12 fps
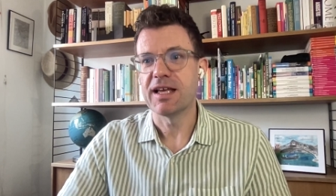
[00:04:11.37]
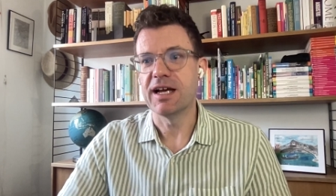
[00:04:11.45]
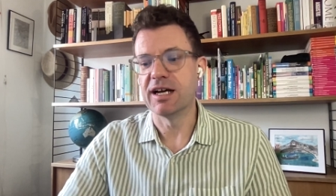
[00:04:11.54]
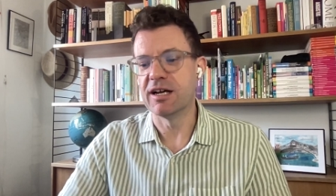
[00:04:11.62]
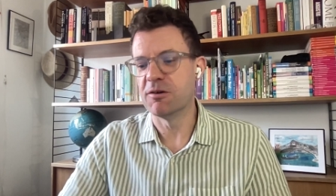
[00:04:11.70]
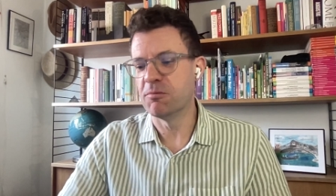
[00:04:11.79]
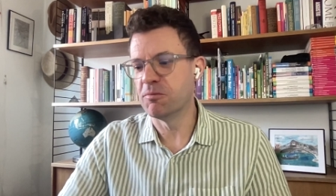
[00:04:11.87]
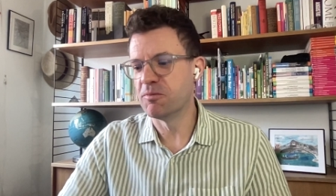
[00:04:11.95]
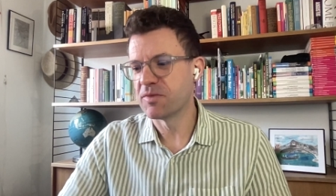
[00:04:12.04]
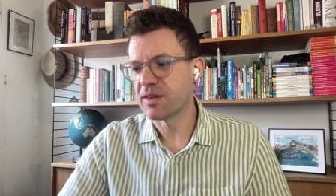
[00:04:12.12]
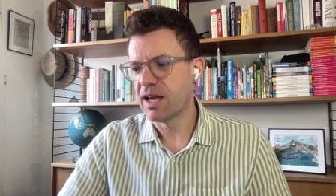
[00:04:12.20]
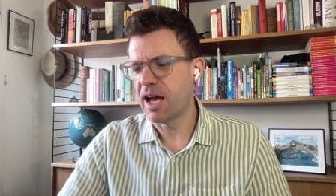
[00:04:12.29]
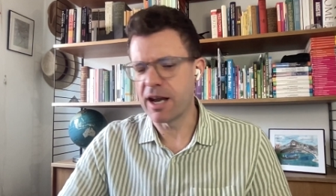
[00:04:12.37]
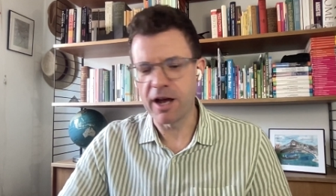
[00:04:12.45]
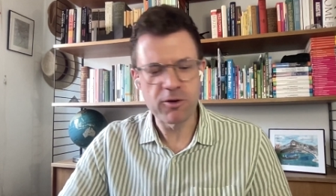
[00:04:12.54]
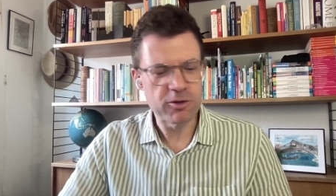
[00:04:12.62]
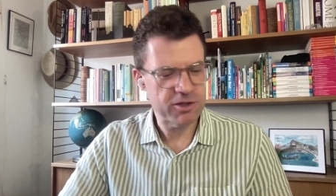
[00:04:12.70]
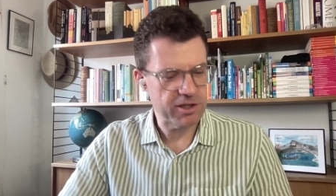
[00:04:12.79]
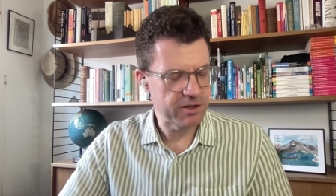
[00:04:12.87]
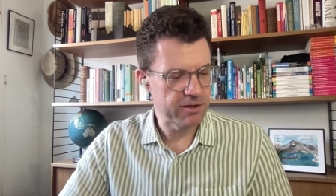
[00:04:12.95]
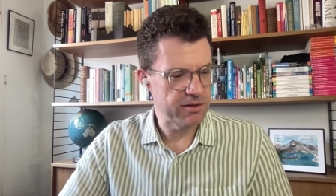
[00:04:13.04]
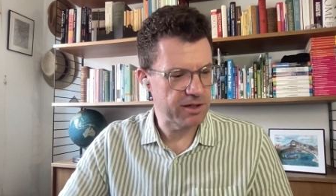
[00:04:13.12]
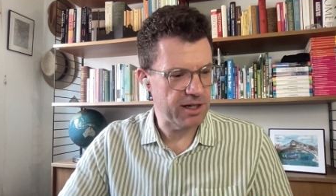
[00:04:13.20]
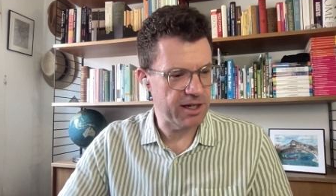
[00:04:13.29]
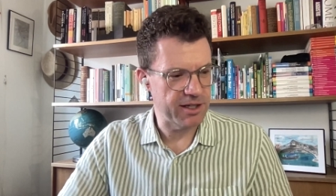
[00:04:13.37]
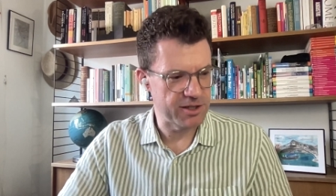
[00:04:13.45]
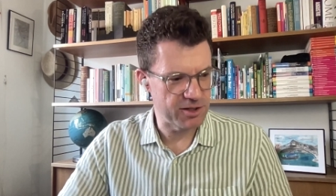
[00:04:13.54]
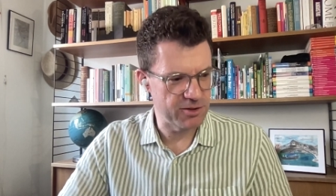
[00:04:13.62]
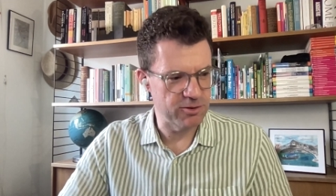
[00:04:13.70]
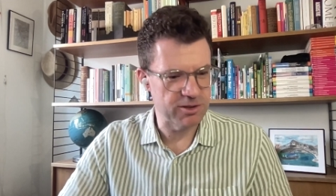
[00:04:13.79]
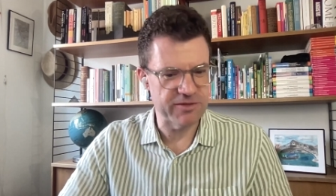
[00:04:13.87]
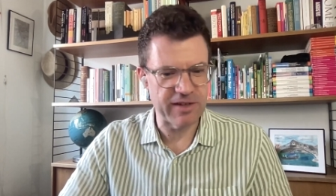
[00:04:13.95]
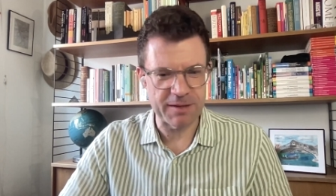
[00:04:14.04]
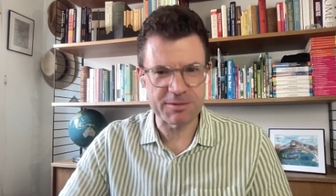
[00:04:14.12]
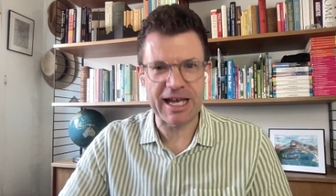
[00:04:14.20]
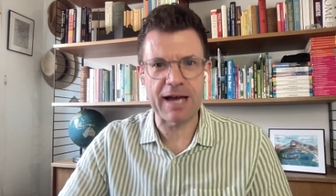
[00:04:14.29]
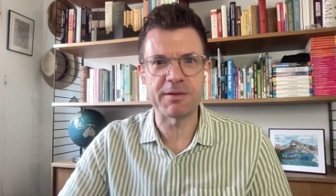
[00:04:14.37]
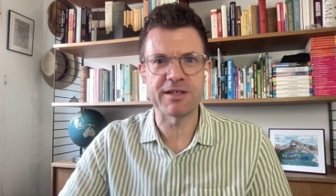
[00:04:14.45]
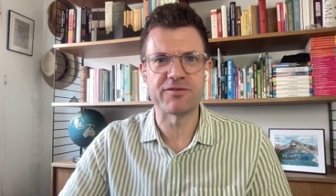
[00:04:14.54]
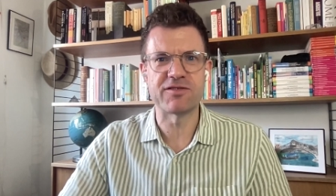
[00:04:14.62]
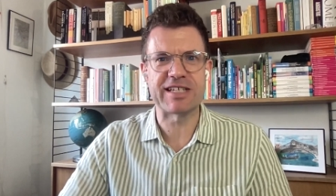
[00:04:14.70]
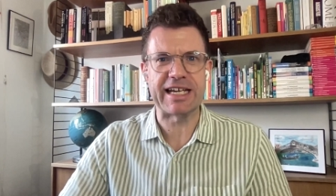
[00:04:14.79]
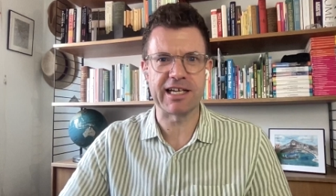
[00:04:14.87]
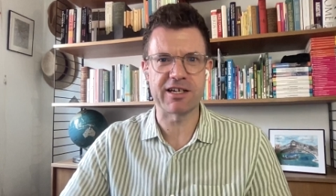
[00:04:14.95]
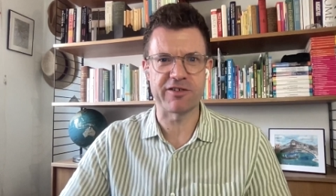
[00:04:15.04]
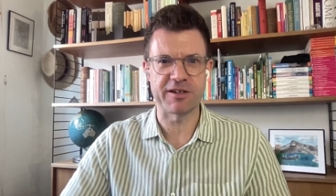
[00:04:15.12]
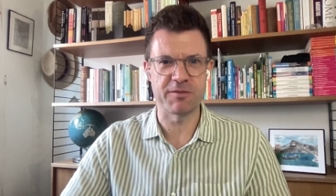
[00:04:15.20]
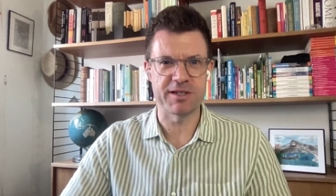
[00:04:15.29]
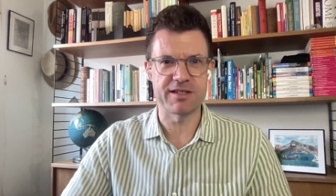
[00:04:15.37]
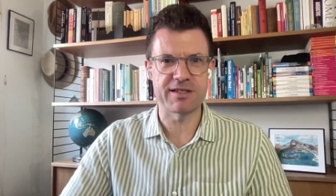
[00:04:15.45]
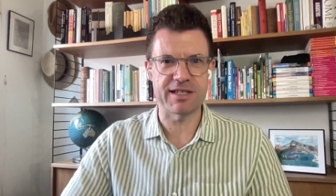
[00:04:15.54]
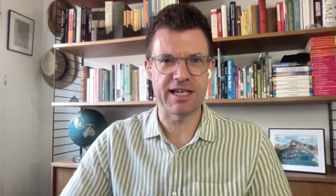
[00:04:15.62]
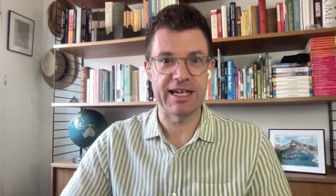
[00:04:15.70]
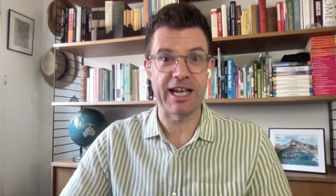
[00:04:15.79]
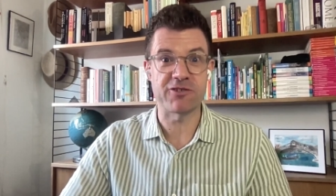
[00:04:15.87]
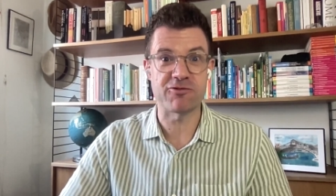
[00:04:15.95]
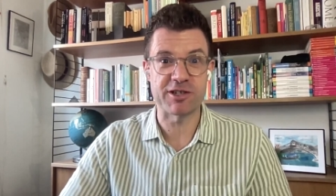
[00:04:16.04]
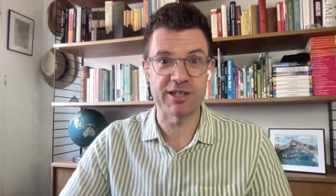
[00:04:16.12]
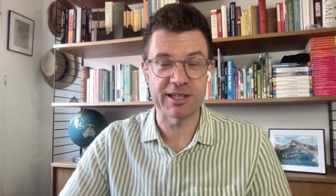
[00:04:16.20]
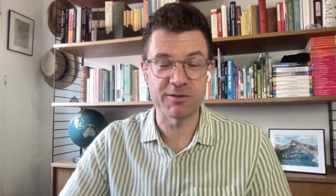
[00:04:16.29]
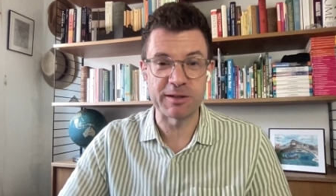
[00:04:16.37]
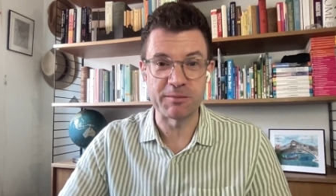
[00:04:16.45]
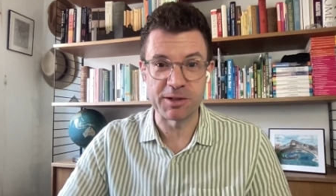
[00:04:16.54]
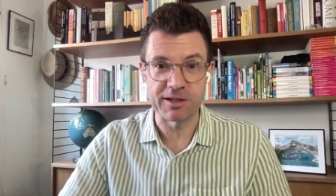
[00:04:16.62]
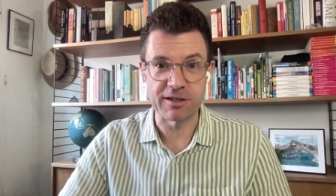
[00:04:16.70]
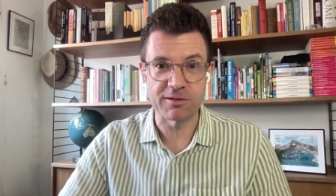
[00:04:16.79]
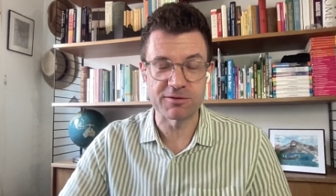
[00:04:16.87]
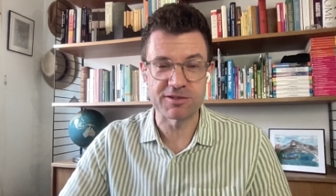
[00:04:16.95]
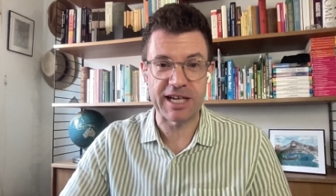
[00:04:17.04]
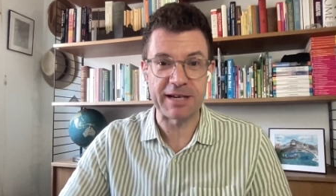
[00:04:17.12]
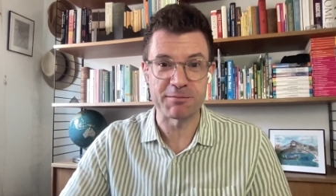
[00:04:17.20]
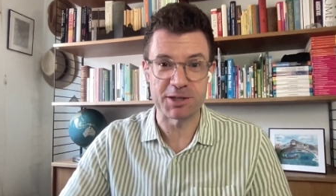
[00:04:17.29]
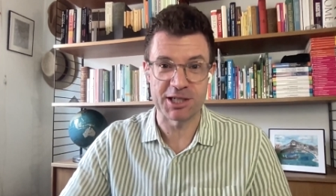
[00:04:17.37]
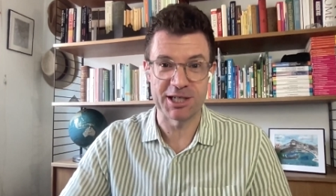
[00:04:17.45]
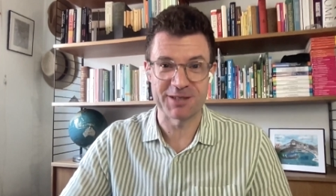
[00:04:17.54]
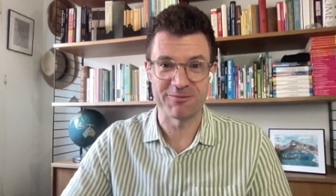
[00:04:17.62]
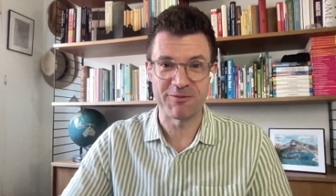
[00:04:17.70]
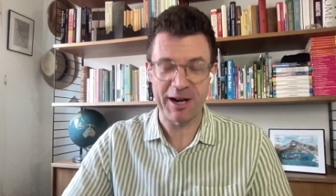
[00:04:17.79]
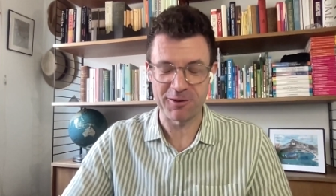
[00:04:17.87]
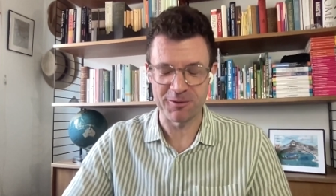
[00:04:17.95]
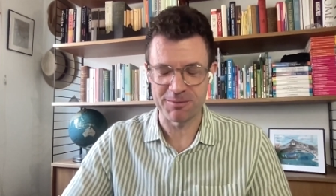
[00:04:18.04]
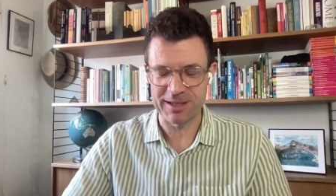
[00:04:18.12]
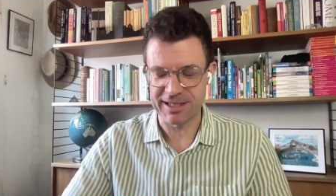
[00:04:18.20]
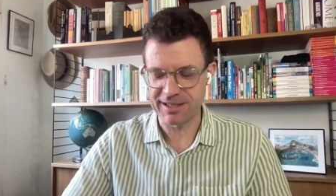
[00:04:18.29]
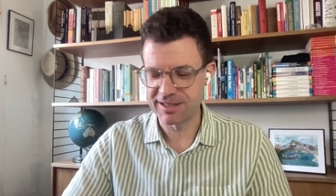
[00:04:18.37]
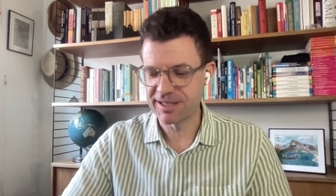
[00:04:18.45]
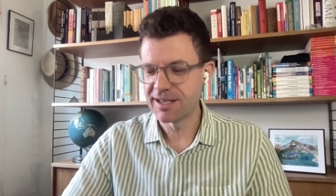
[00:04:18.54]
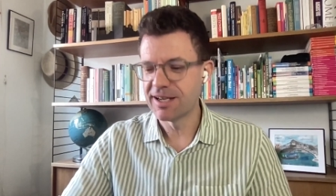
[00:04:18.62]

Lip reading: And I also at school developed a habit of tinkering with electrical equipment, old tape machines and record players,